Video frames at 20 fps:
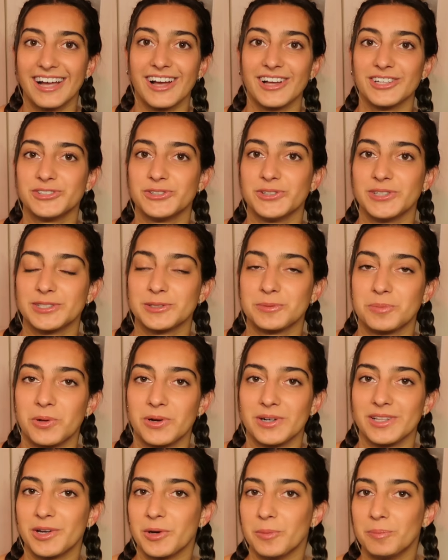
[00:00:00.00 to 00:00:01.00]
I got to
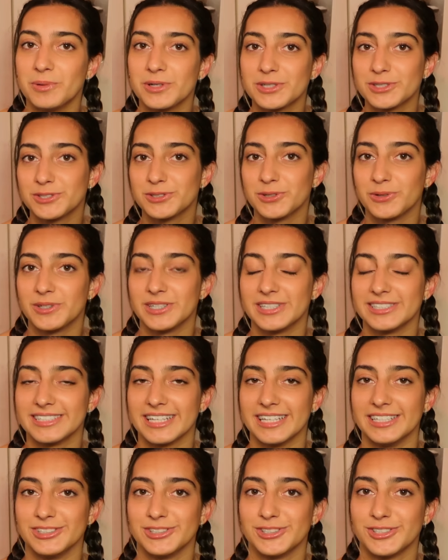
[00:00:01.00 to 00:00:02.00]
explore little bookstores
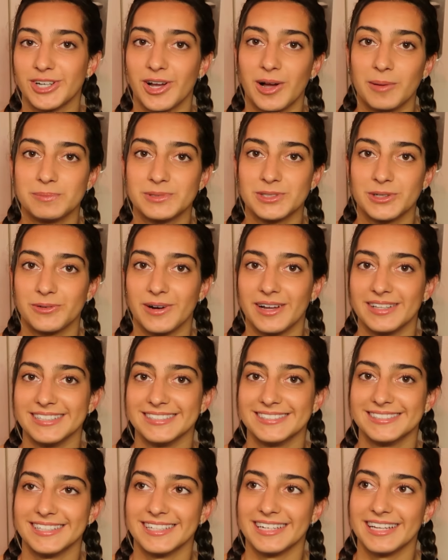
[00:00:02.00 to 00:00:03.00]
and shops around the
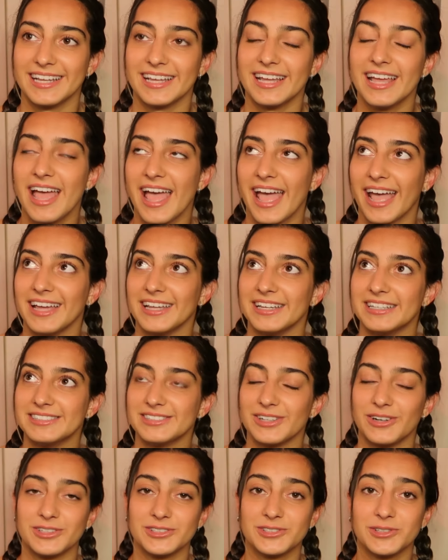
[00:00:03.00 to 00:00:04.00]
city and
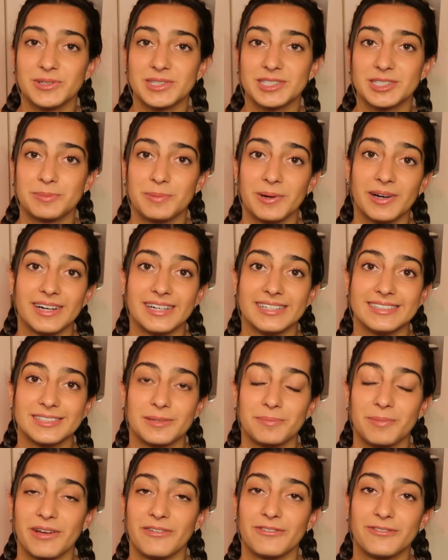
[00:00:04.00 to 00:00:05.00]
also experience
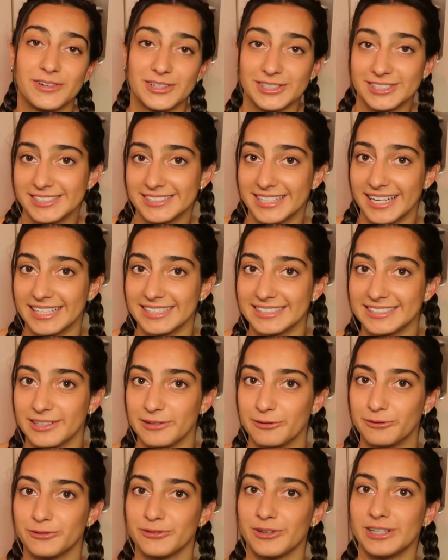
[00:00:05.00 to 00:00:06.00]
my first taste
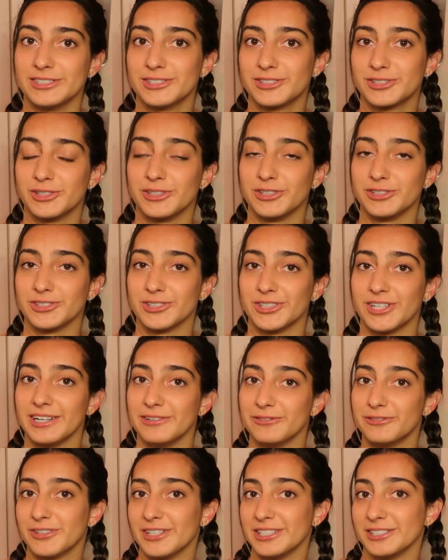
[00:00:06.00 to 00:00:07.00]
of French culture
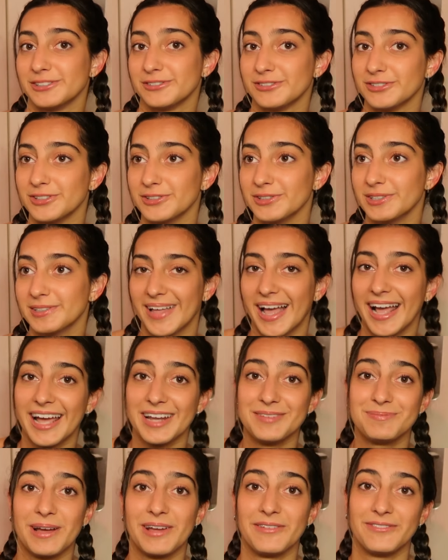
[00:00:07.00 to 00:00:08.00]
and French food. I
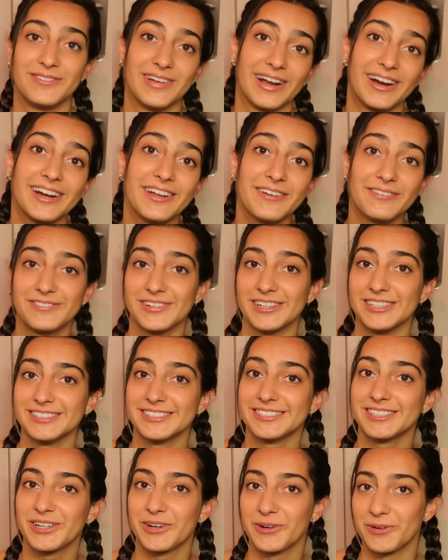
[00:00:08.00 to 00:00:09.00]
had my very
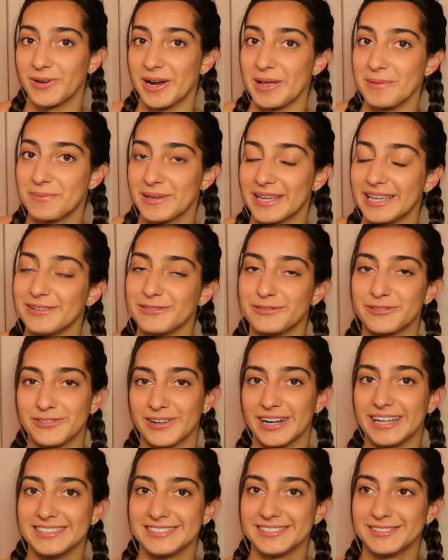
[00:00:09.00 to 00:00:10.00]
first crepe in
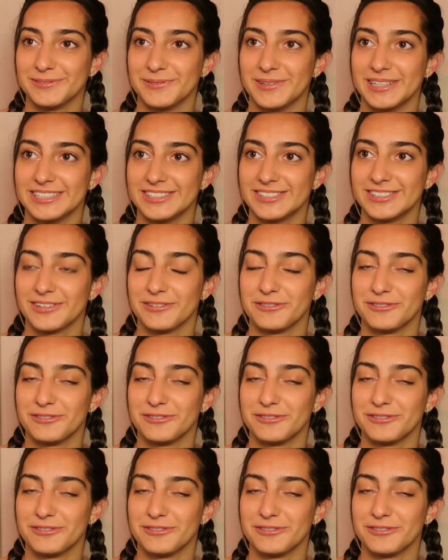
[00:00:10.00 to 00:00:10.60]
France, which